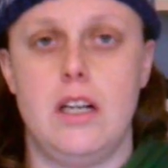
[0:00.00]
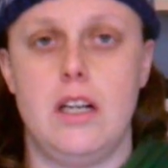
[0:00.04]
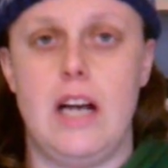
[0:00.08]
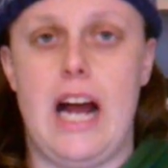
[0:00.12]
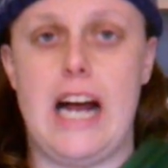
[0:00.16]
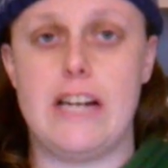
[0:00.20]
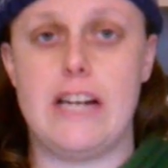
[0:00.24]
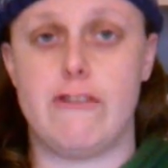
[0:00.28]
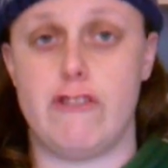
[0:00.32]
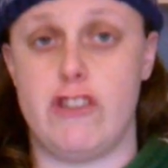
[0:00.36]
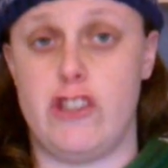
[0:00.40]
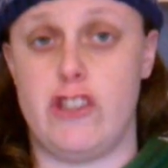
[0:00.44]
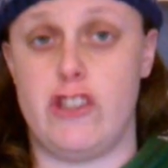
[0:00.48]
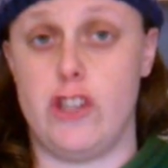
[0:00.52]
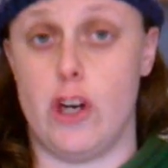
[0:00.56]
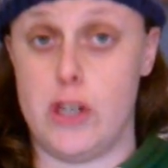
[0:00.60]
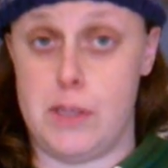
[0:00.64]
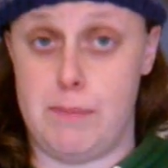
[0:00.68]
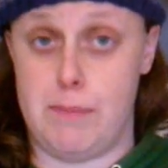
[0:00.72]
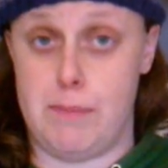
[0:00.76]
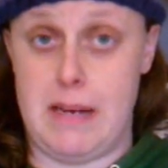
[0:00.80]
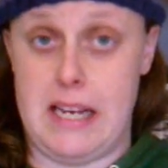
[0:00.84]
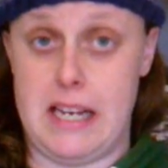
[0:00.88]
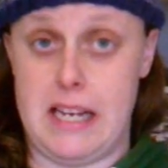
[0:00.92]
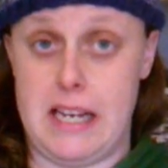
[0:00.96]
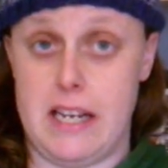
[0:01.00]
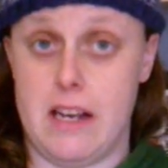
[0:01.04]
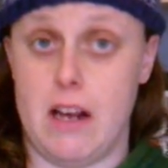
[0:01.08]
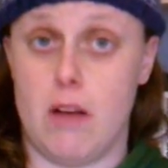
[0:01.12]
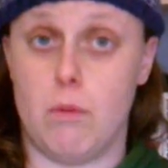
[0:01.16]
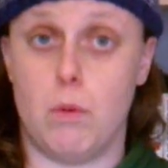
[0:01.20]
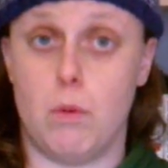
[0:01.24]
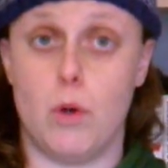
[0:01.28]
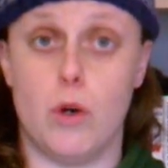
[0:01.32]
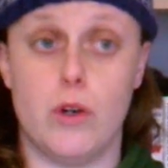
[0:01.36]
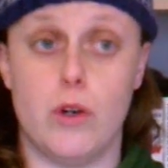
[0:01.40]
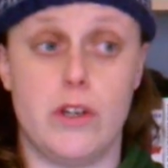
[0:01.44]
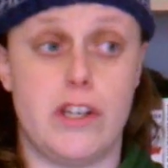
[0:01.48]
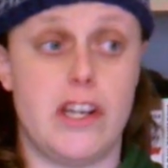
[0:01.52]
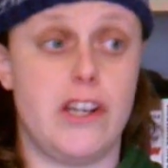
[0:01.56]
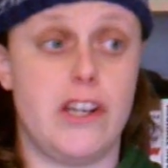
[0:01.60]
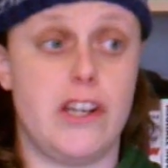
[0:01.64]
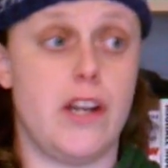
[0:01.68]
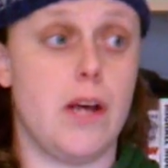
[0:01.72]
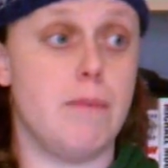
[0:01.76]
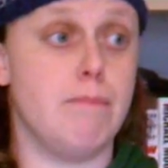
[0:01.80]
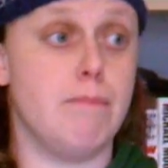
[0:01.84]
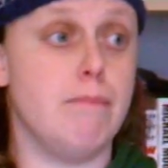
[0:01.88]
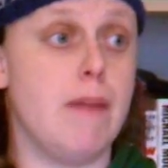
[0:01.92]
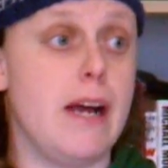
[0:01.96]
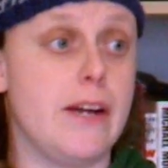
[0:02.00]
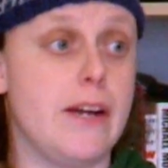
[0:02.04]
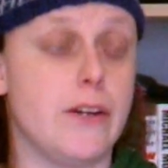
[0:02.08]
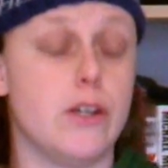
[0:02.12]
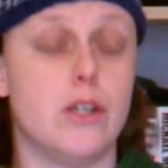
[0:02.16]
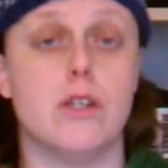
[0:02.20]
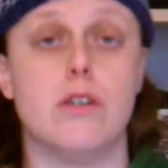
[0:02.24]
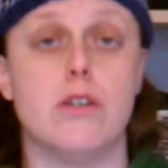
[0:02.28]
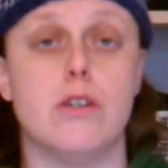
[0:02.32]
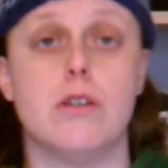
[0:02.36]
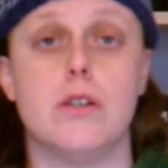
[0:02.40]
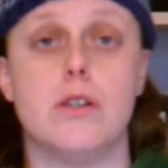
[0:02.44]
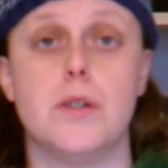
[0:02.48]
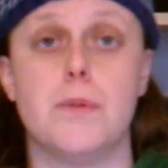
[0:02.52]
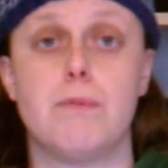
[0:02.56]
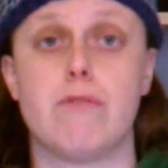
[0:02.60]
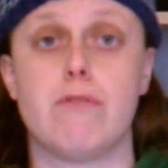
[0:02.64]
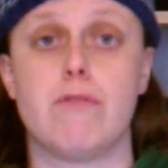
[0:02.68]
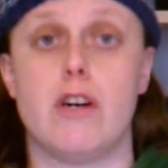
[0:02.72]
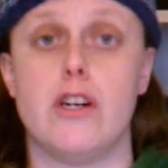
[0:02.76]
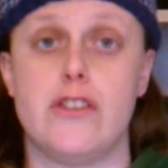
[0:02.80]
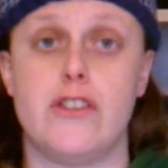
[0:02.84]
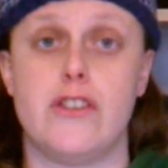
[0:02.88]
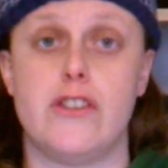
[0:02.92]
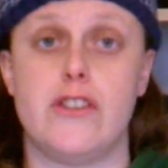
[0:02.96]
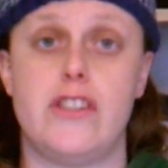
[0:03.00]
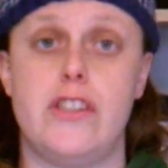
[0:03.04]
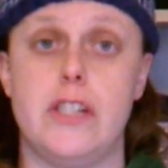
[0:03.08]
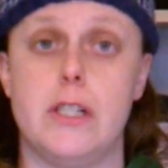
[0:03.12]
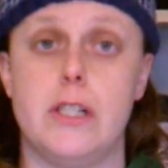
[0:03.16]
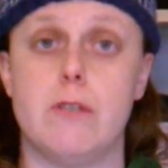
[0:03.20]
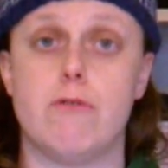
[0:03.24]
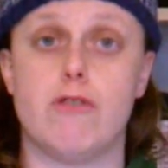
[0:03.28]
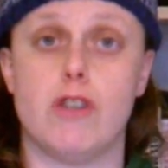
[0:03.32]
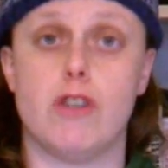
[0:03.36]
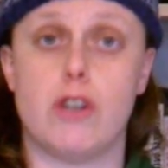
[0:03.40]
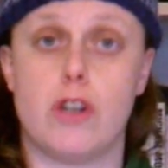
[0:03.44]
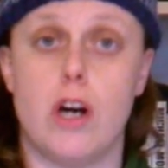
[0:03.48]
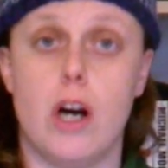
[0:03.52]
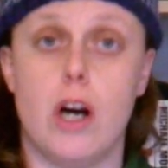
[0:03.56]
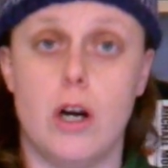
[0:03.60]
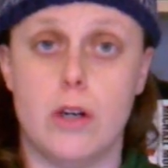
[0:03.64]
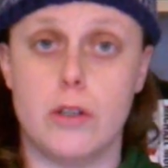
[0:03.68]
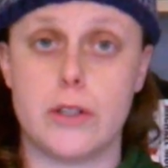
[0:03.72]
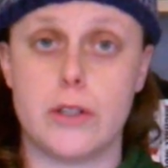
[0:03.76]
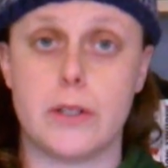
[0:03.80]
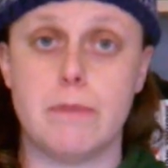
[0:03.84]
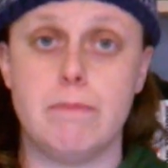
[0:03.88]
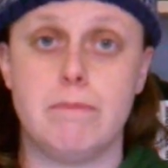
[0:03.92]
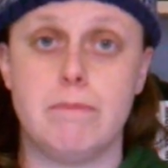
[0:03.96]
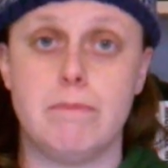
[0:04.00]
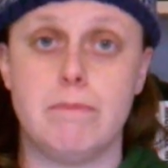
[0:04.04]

As a result, you'd be awarded a medal, bronze, silver or gold.